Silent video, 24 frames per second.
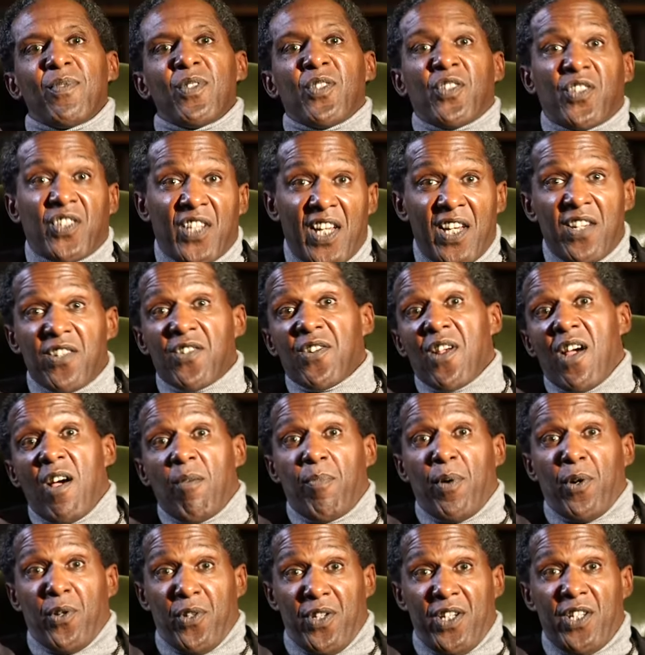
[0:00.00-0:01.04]
Since our
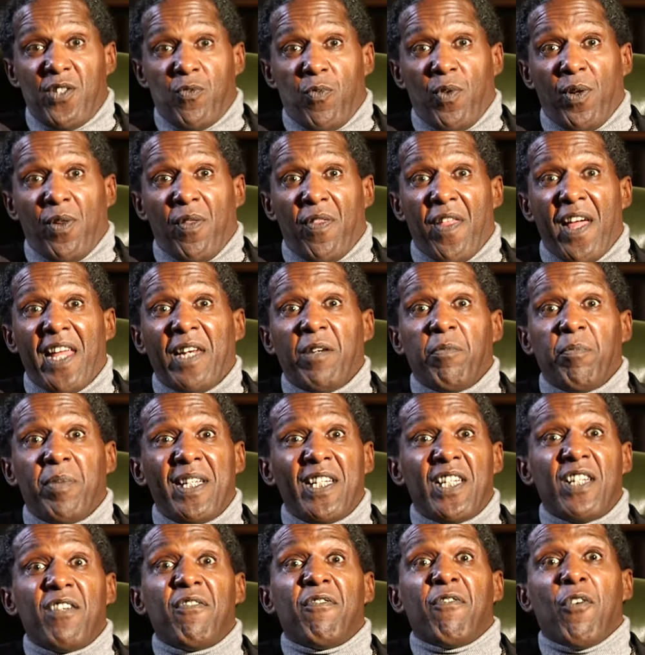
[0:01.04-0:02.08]
bodies will then
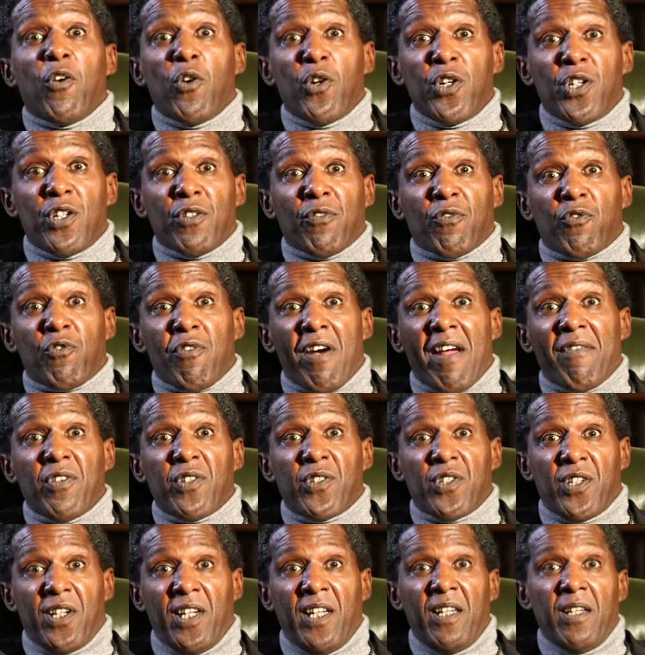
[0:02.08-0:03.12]
be devoid of
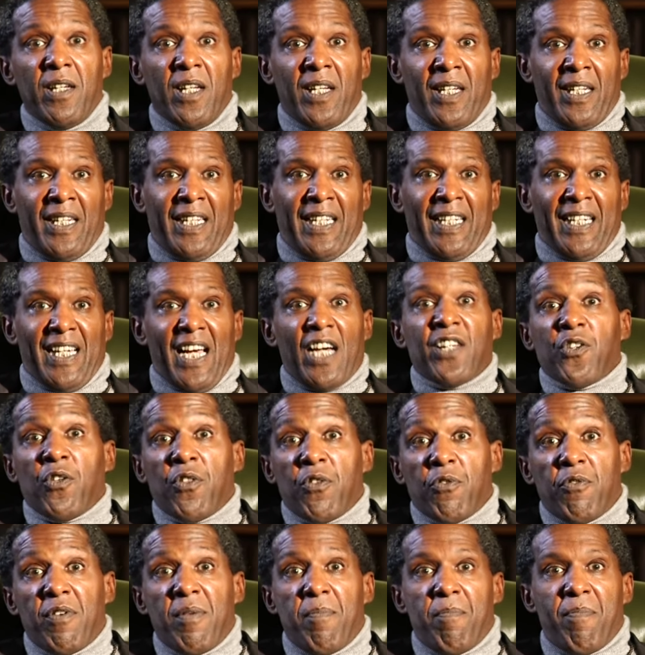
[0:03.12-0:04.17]
gravity and
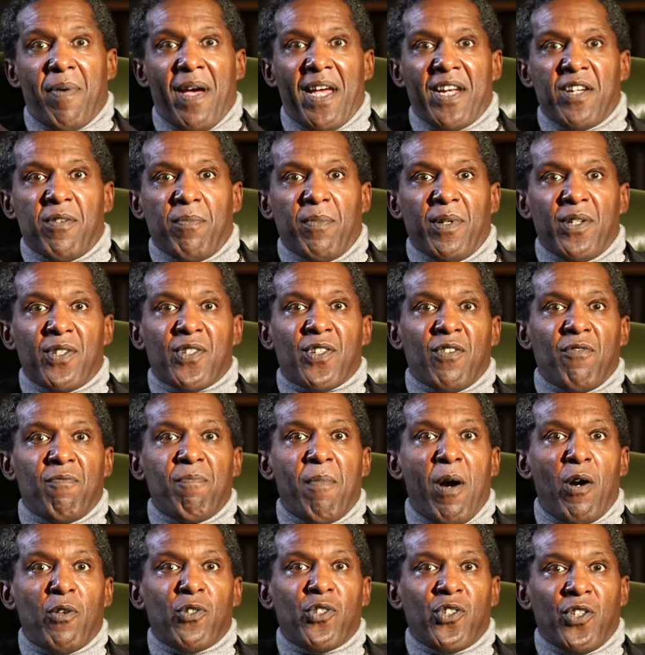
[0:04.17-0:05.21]
other impediments of
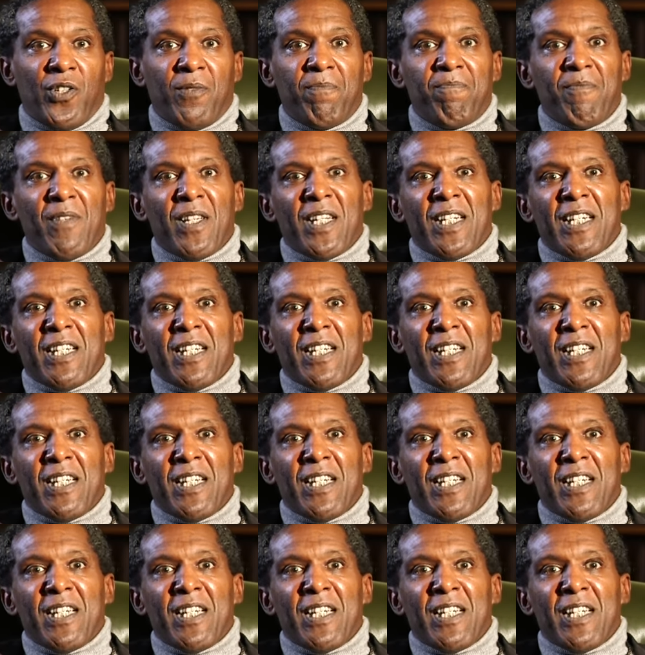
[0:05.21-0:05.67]
motion,